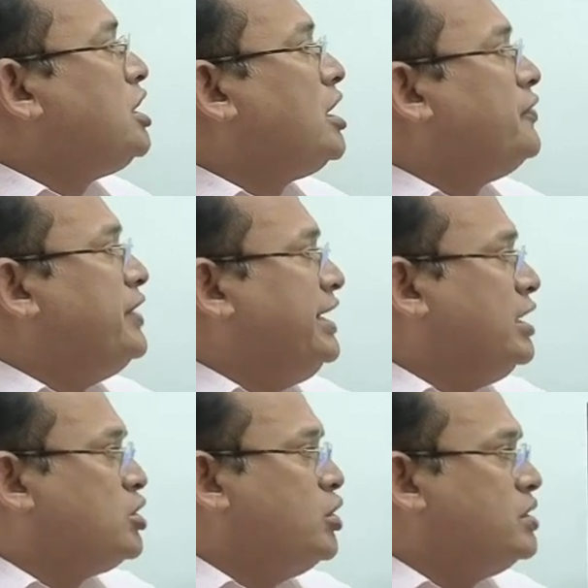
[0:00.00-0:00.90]
of any
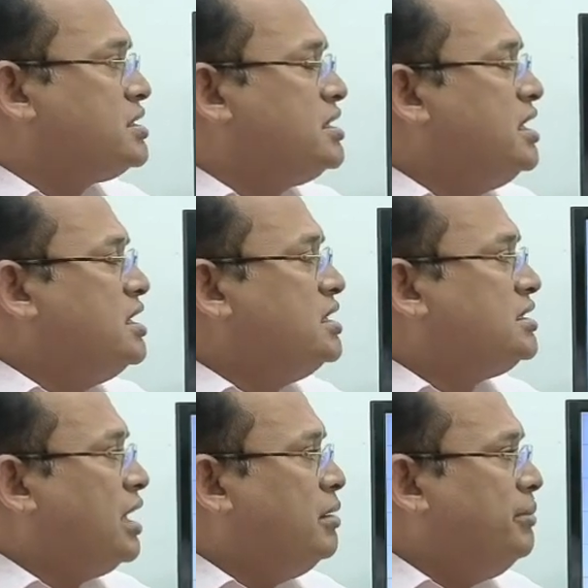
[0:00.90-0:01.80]
goods
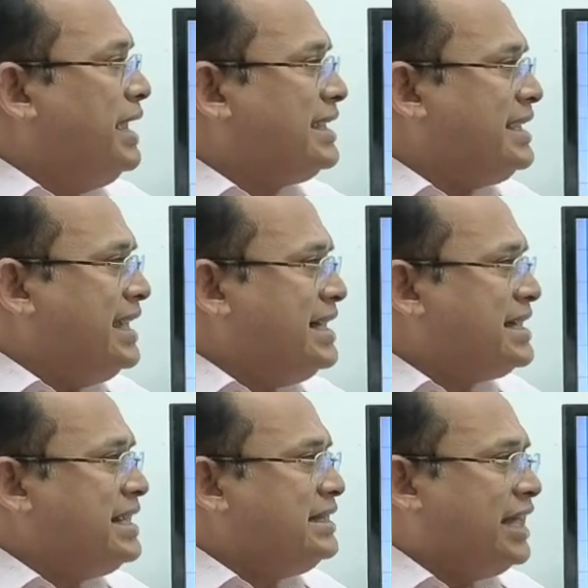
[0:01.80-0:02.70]
shall make
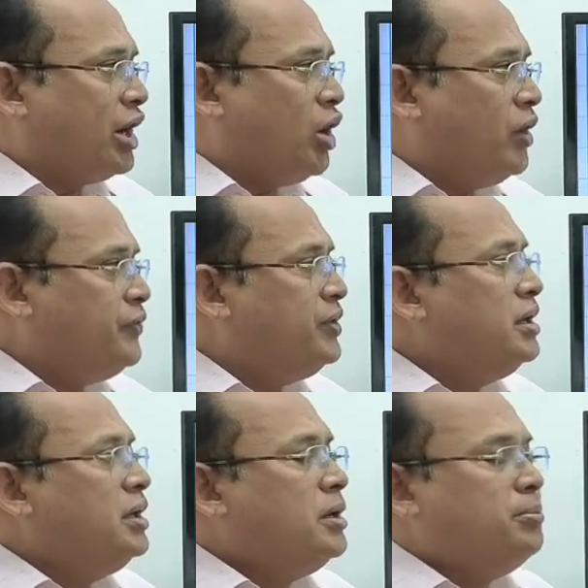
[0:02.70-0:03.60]
entry thereof
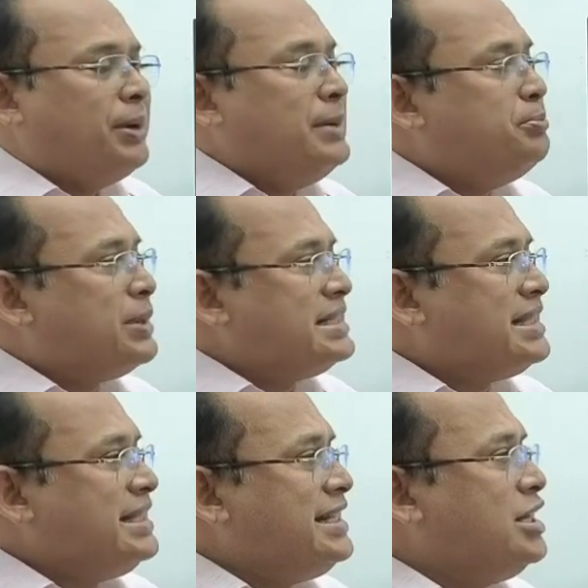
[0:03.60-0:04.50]
by
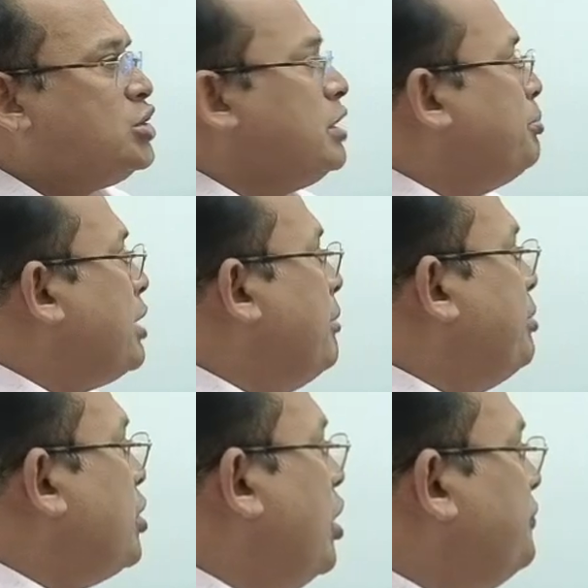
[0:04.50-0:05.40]
presenting to the proper
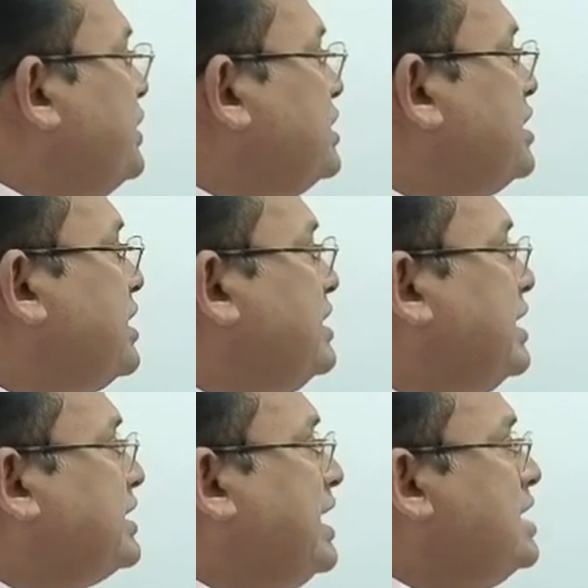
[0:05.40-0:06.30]
officer in the
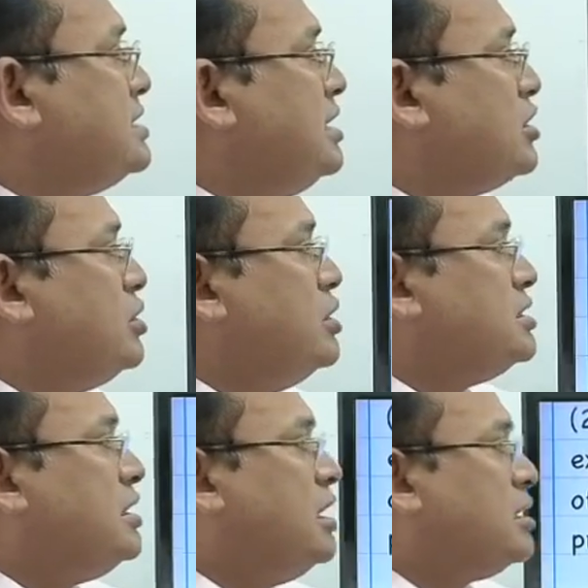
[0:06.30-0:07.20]
case the goods
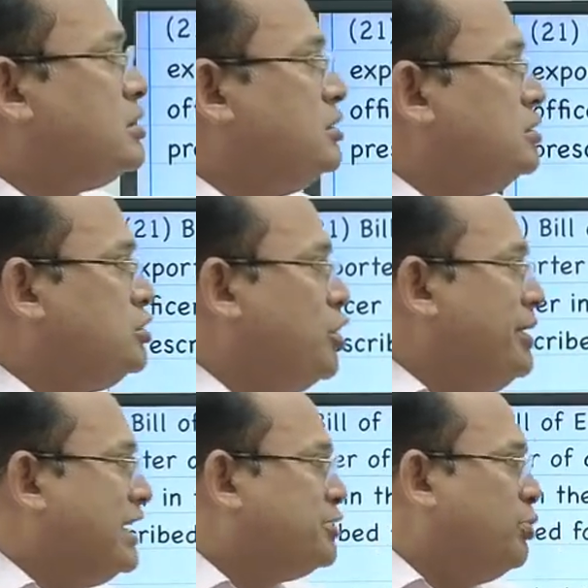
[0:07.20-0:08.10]
are to be
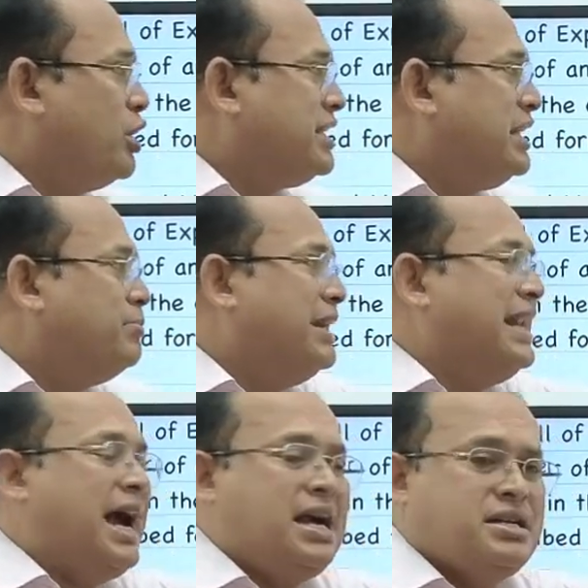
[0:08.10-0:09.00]
exported by
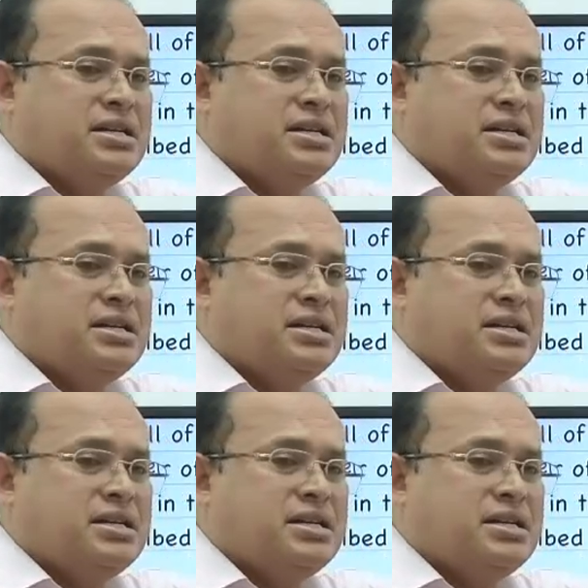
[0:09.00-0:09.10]
land,